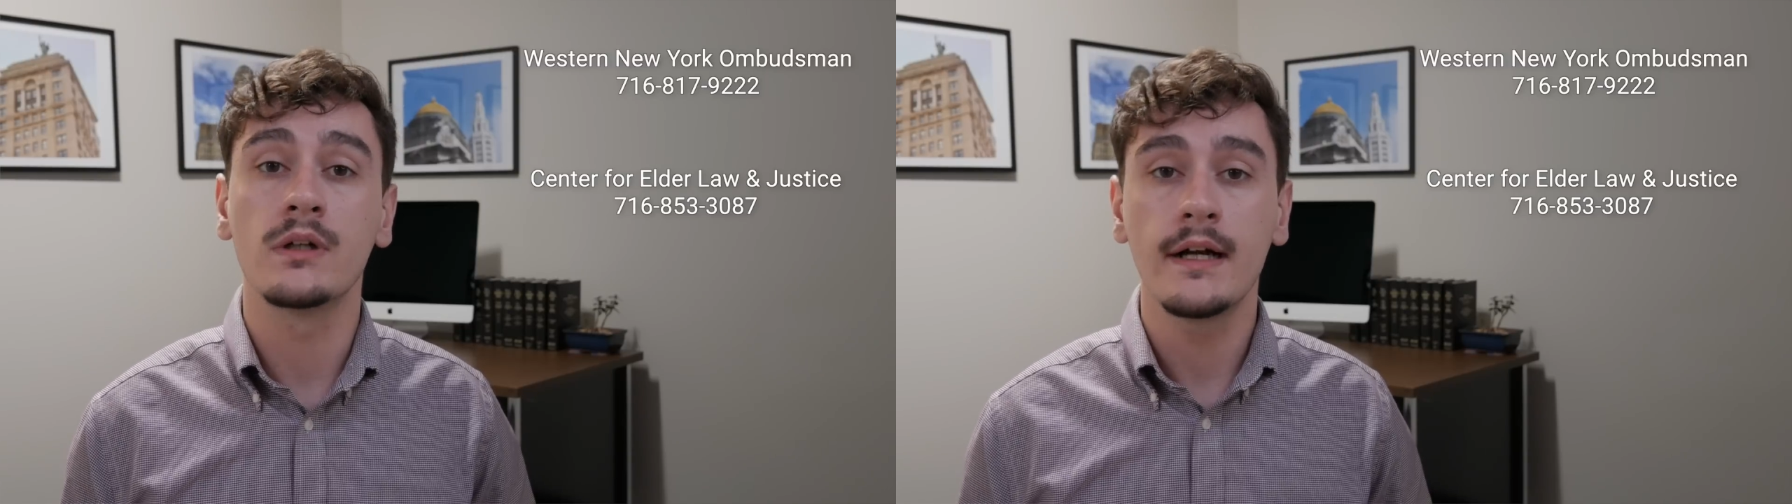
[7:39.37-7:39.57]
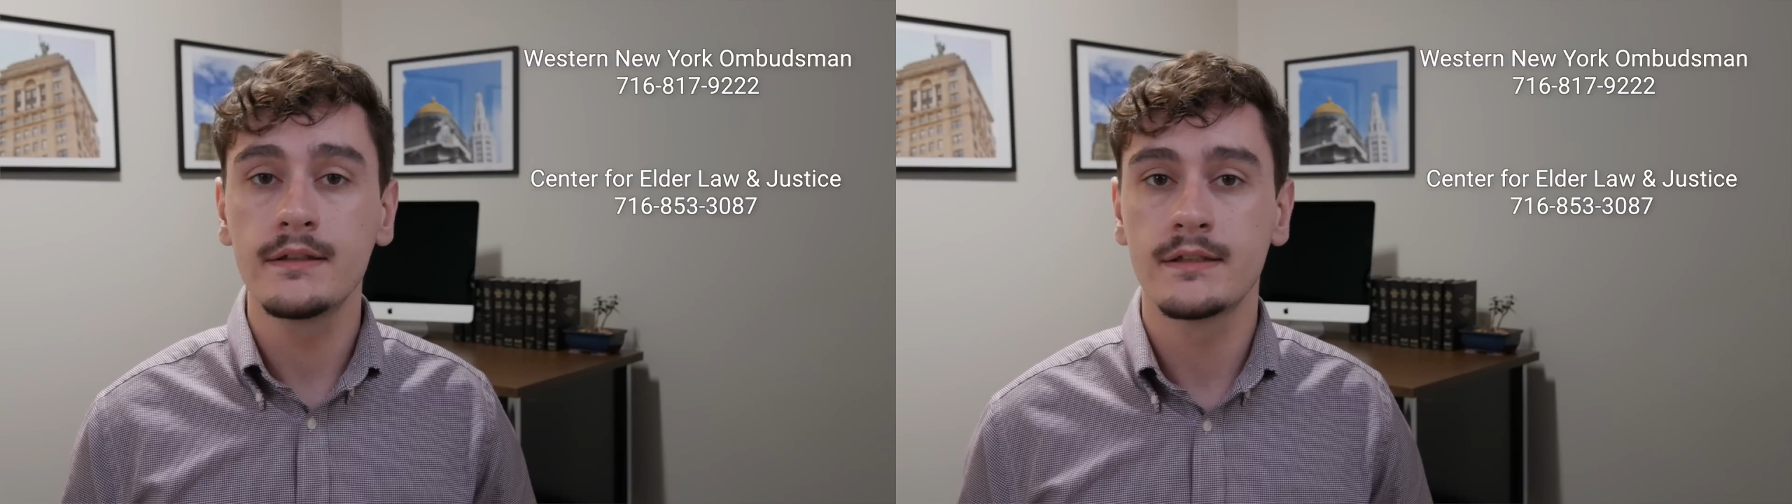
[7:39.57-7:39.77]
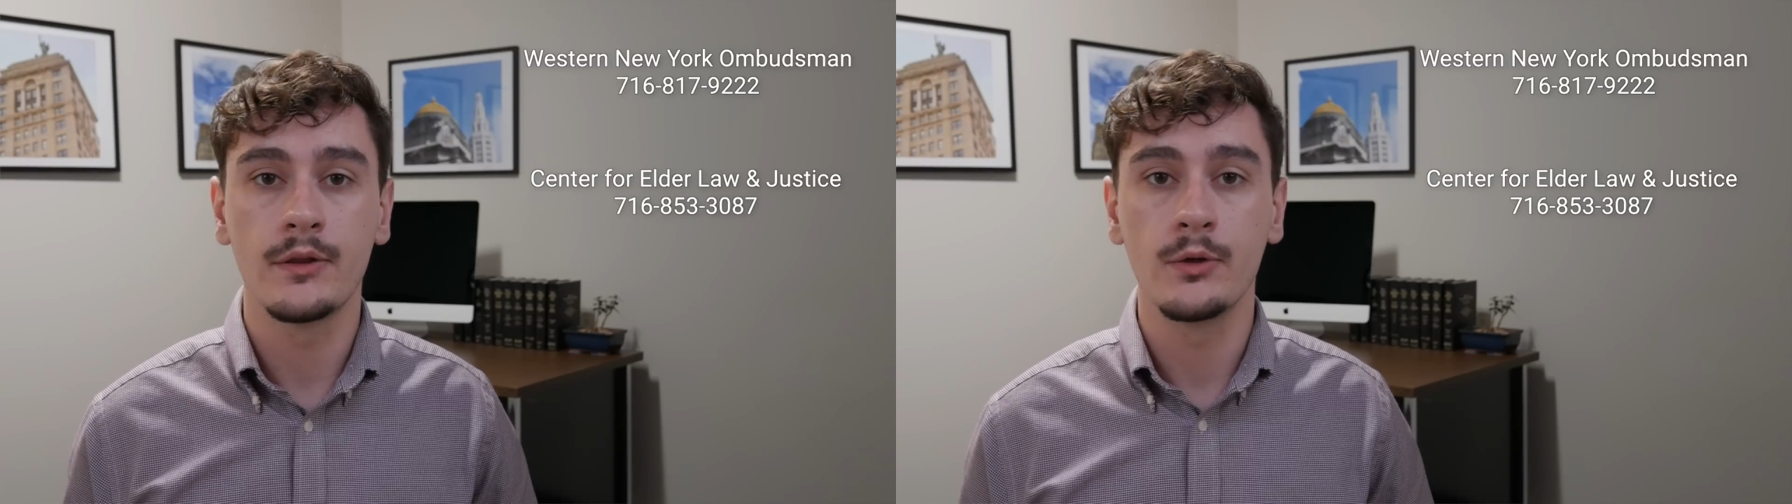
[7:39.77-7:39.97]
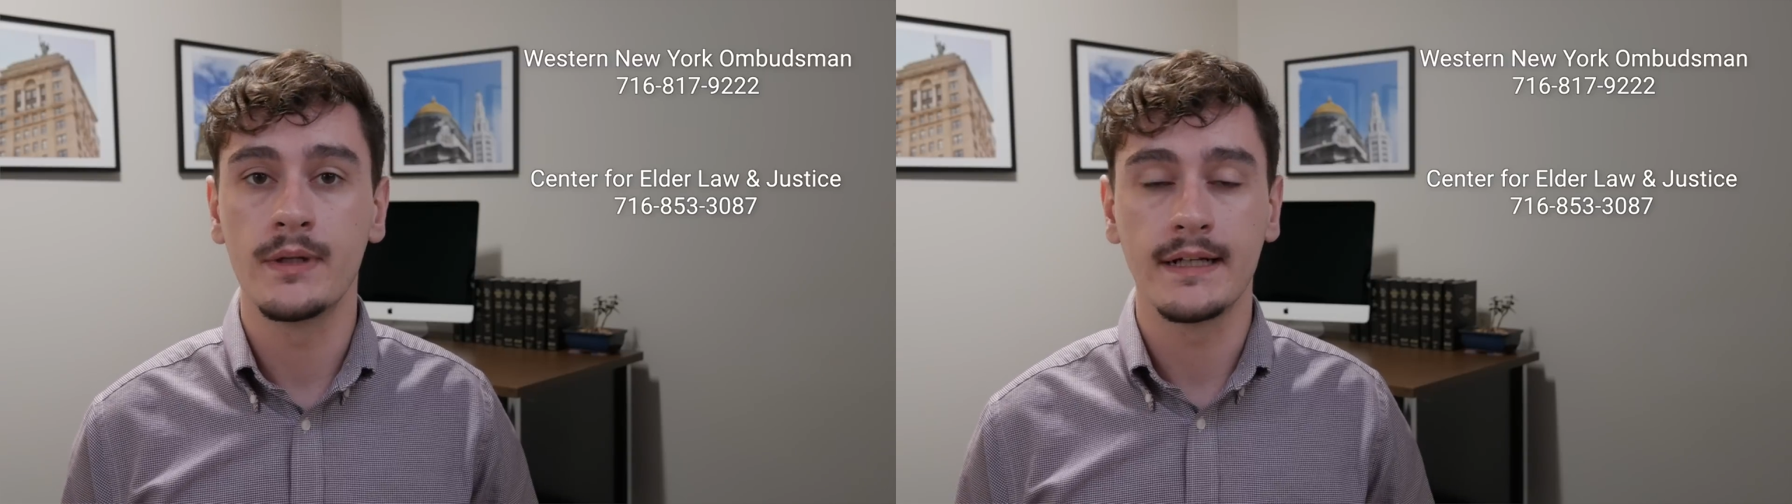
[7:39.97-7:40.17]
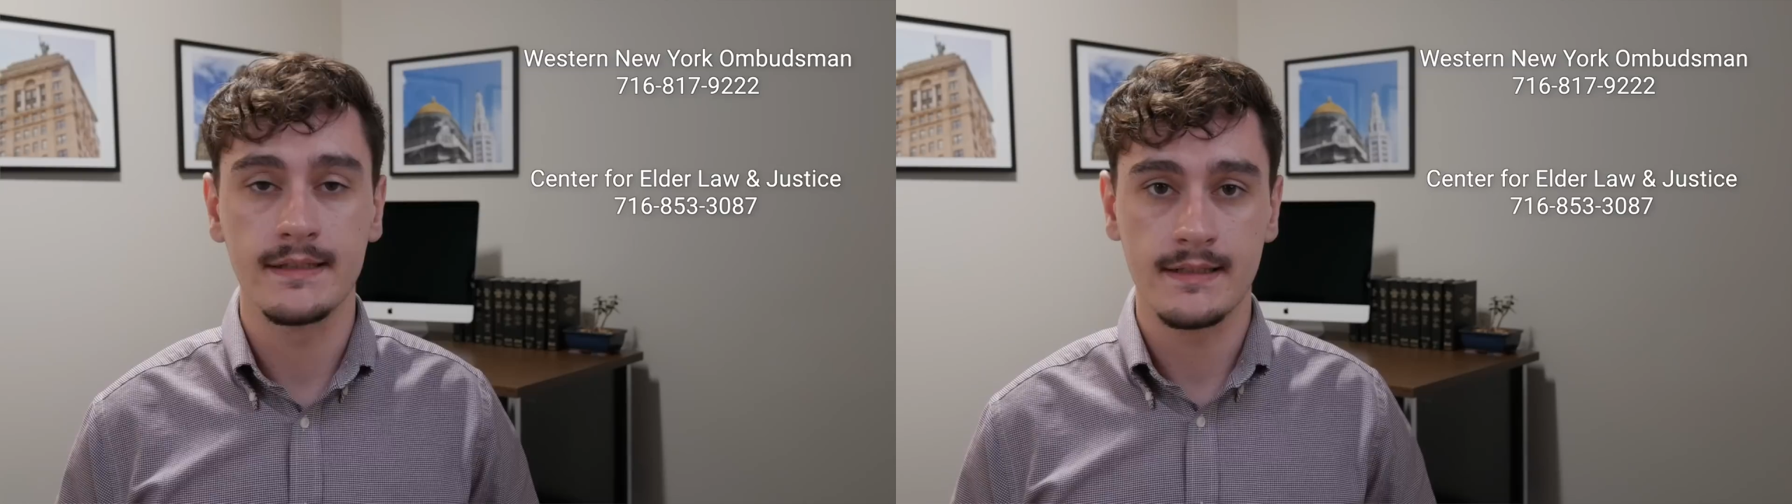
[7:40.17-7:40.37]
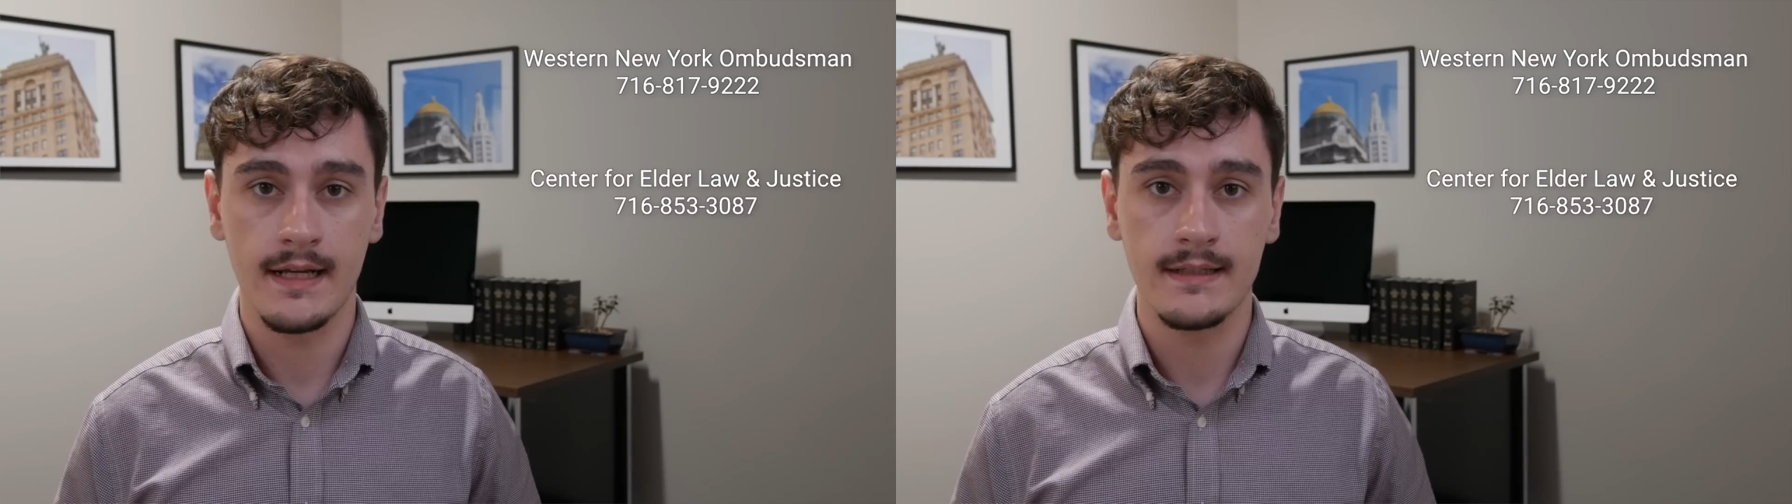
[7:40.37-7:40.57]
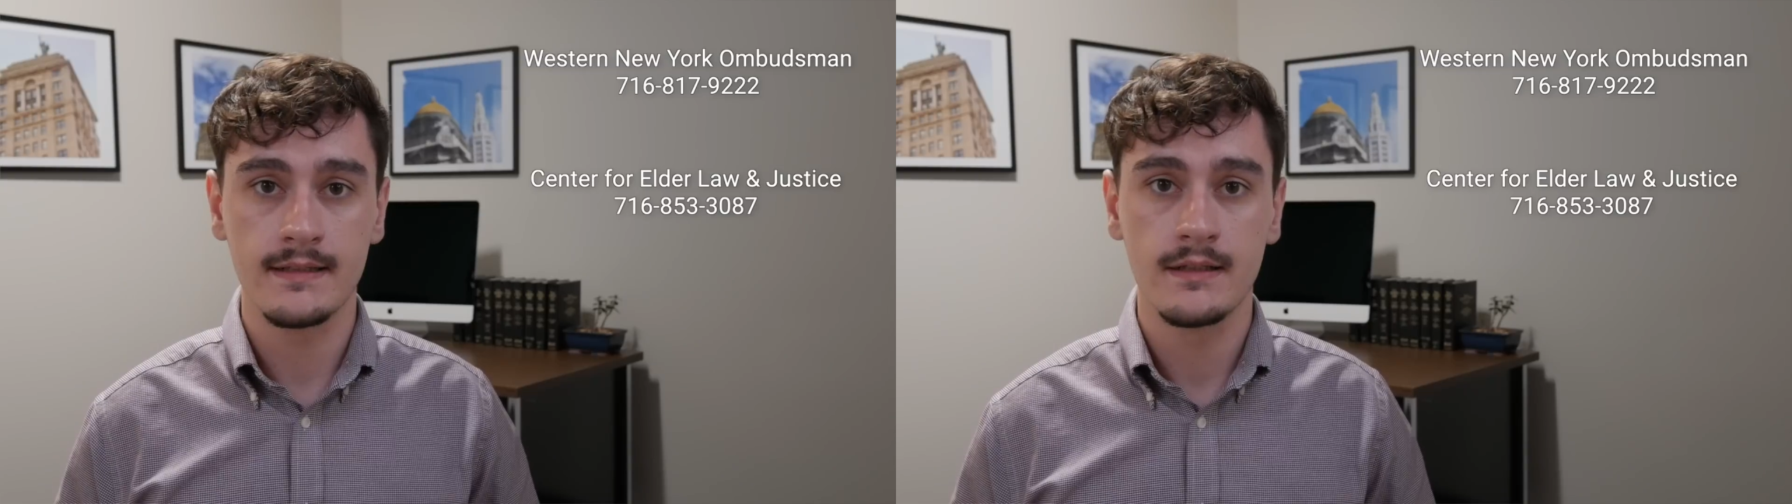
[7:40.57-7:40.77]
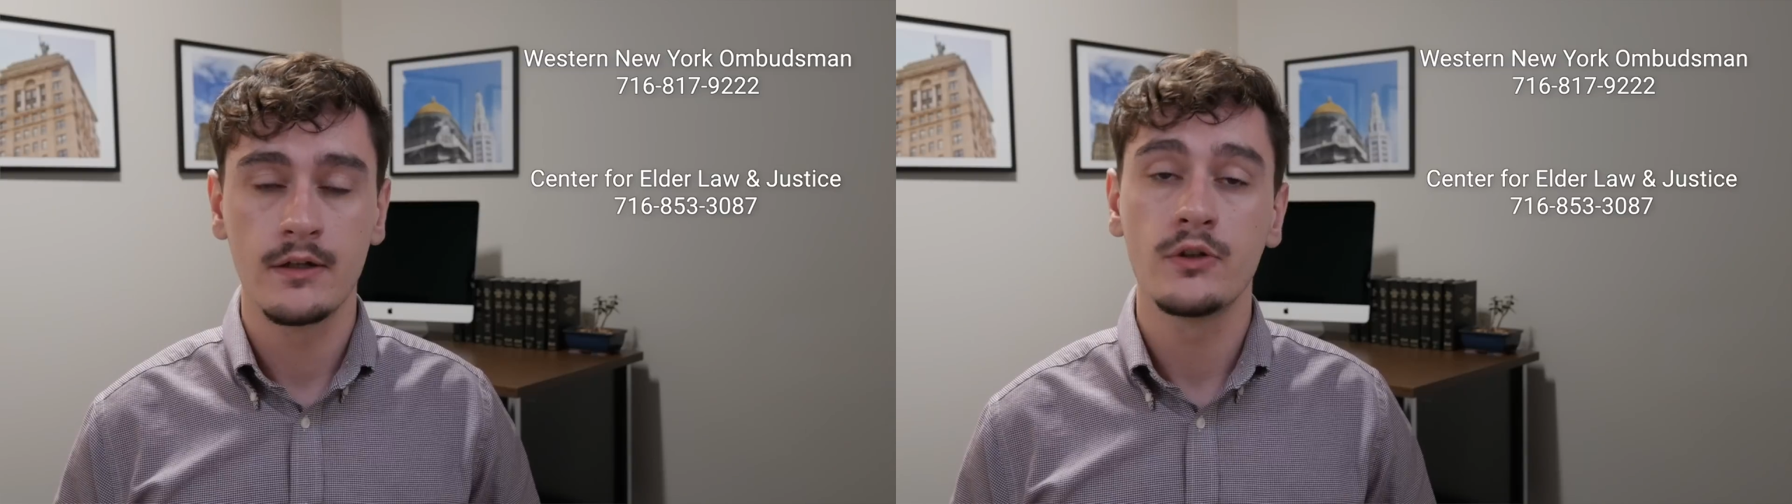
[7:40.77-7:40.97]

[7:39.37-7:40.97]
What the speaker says: else in the United States,